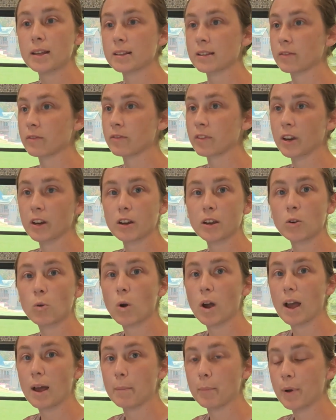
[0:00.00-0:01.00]
It's a very
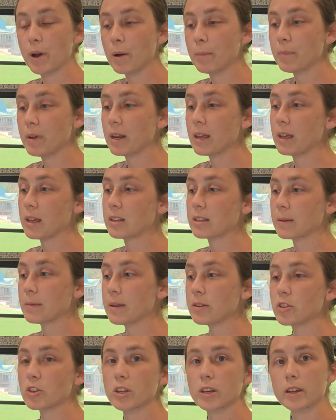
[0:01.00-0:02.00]
quiet pump in it, and
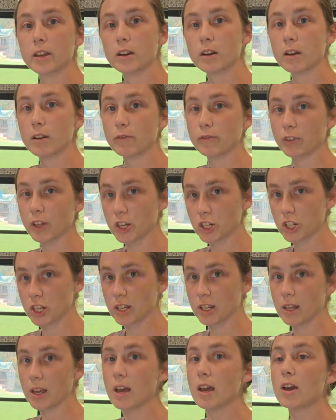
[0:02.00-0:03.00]
sometimes you can hear it
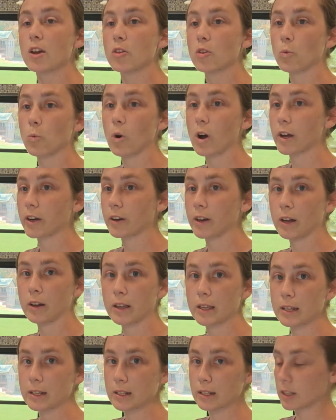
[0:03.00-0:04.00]
flushing the water
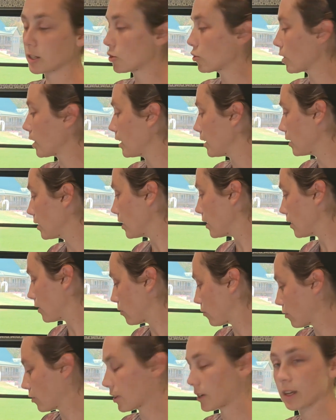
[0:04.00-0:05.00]
out into the drain
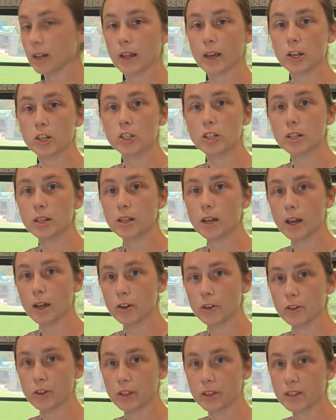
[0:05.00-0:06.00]
through the connection
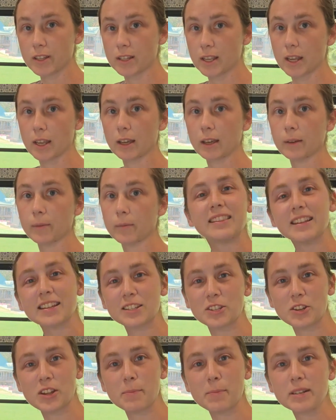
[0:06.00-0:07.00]
underneath the sink.
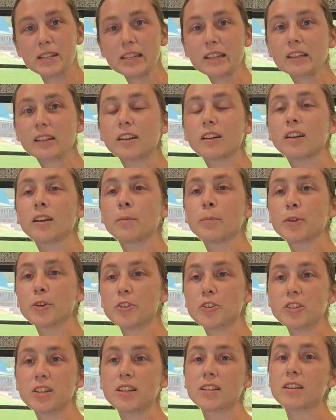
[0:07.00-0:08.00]
This unit in particular
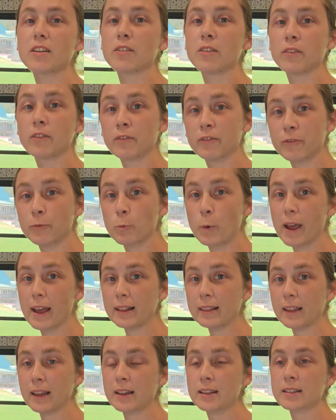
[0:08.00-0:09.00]
produces way
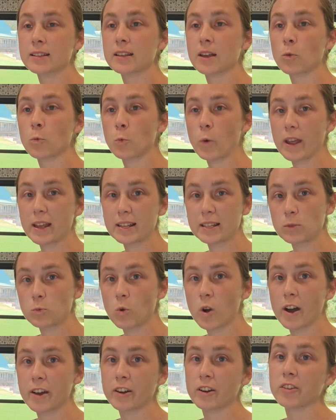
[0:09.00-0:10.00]
less
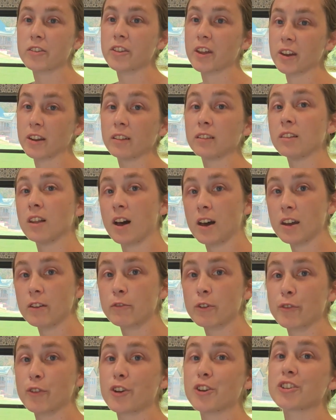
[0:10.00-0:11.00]
wastewater than a lot of
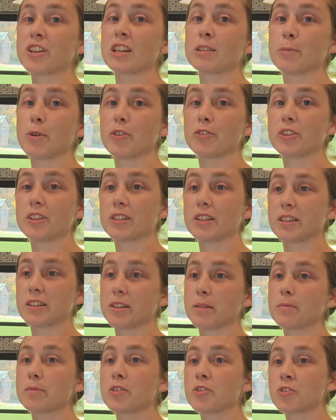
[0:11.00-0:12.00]
reverse osmosis
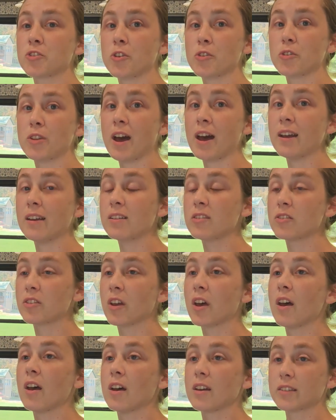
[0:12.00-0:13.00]
systems. So that is
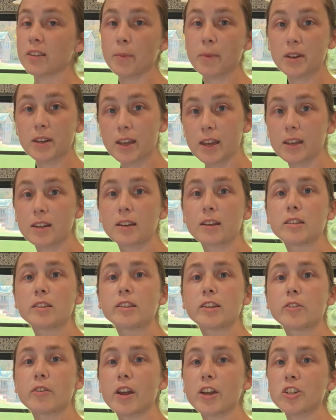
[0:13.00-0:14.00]
something to take in
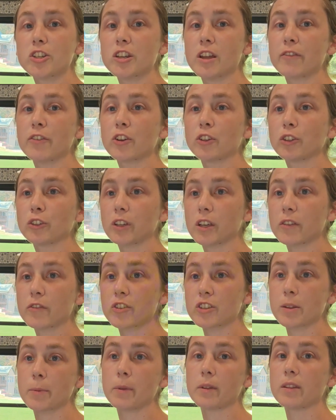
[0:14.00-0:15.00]
consideration if you're looking for
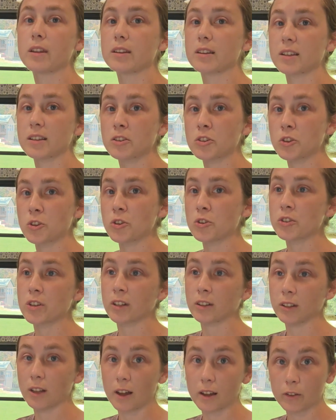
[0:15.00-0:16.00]
something that doesn't use a
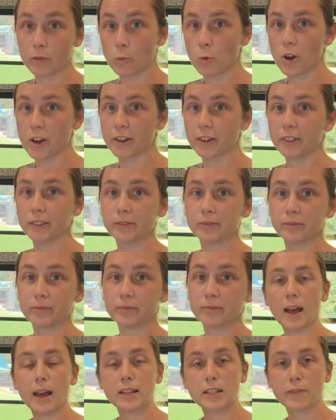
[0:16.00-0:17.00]
lot of water.
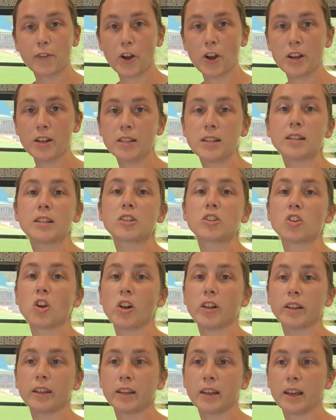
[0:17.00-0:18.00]
As far as
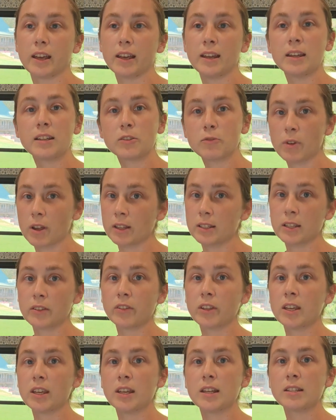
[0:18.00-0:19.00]
installing it, it is a
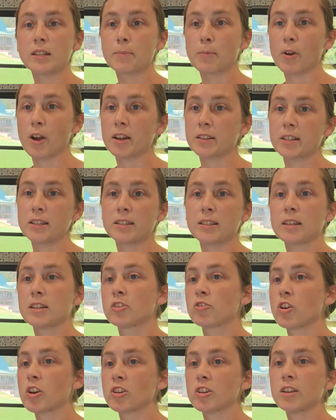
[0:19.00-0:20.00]
relatively easy process. The
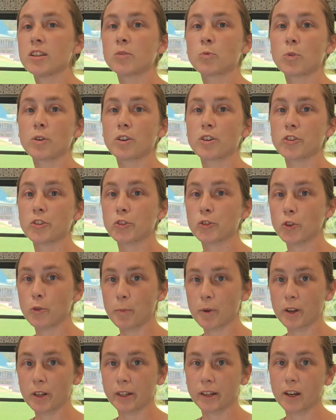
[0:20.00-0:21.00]
instructions weren't
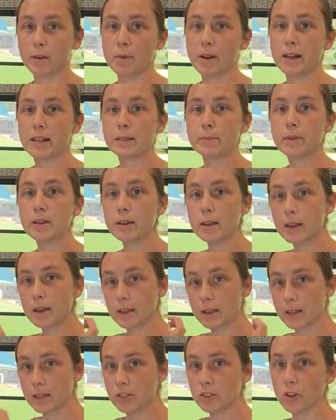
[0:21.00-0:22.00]
super clear. My husband
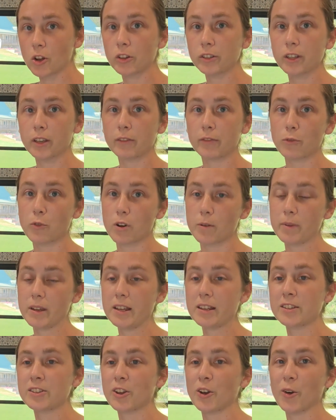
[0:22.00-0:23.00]
installed it for
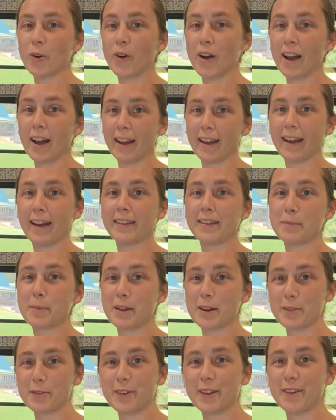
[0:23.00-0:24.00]
me, so I had the
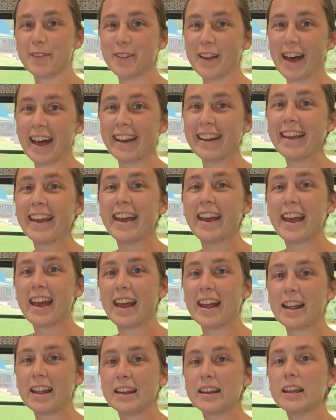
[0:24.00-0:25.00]
benefit of that.
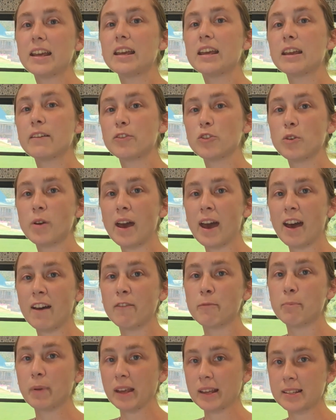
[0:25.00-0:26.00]
And if you
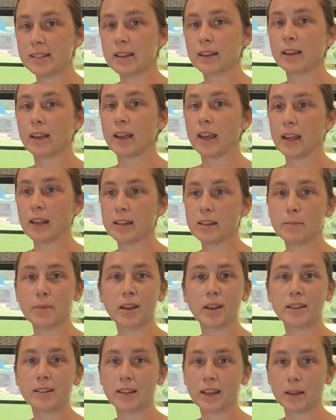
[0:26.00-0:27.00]
have basic
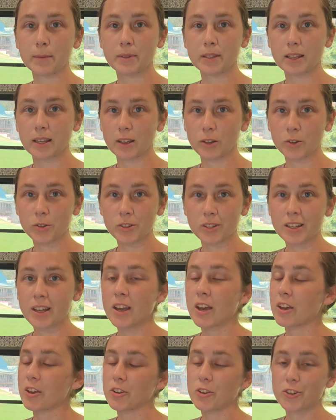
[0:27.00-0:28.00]
handyman type skills,
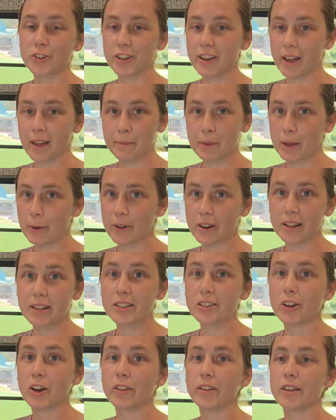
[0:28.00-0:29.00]
you should be able to
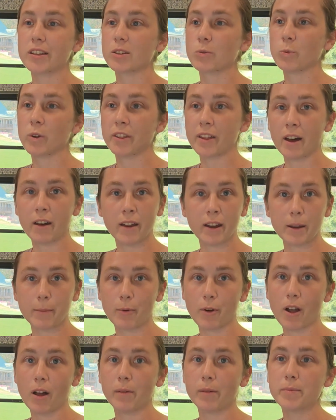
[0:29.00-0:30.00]
install this without any
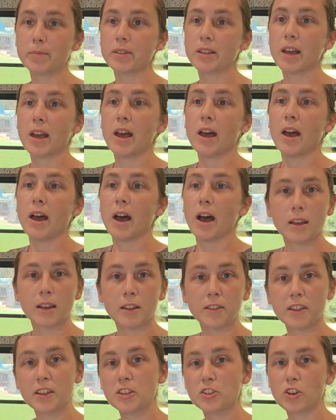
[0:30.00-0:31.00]
problems.
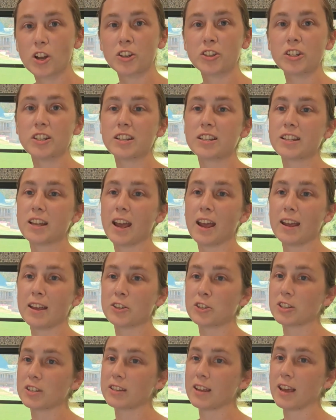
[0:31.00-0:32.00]
The instructions say
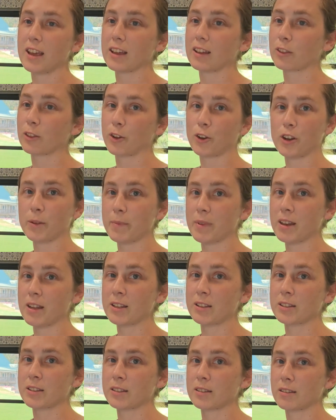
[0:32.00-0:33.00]
it should take 30
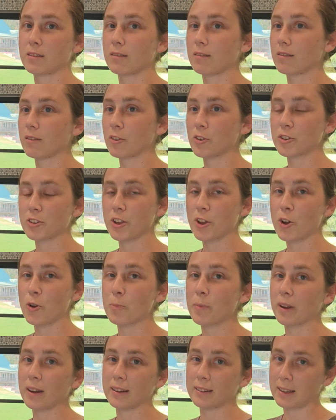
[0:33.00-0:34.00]
minutes or so,
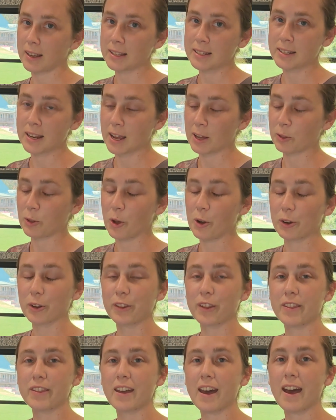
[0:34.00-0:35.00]
but it does take longer
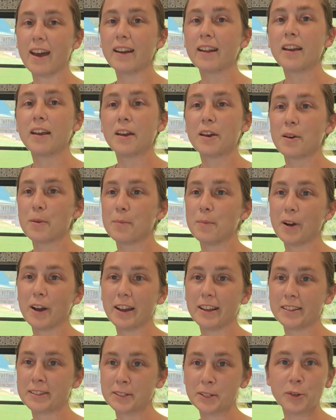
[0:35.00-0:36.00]
than that,
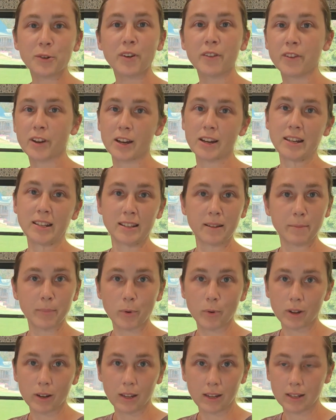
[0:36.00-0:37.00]
but still a very
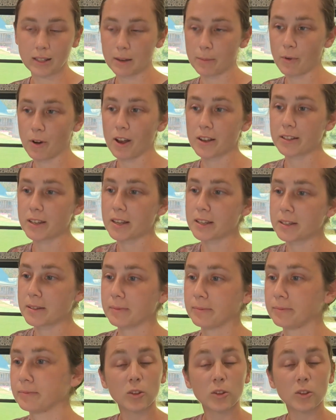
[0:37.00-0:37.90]
simple and easy process.